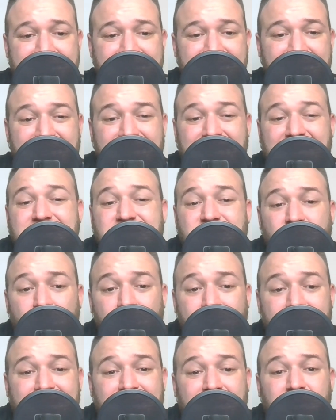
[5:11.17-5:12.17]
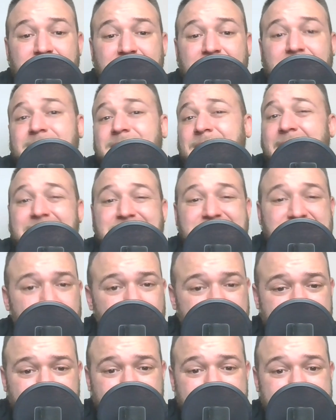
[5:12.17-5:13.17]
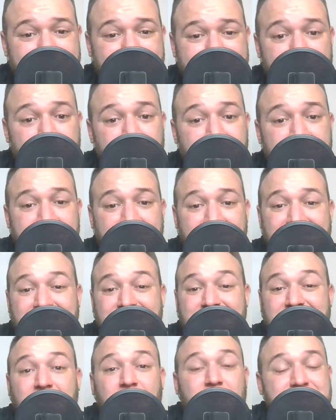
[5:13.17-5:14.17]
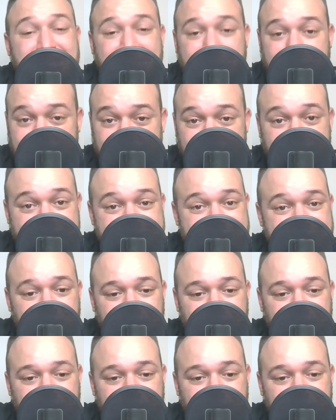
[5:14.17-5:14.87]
and he's already looking extremely tired, and it looks like he needs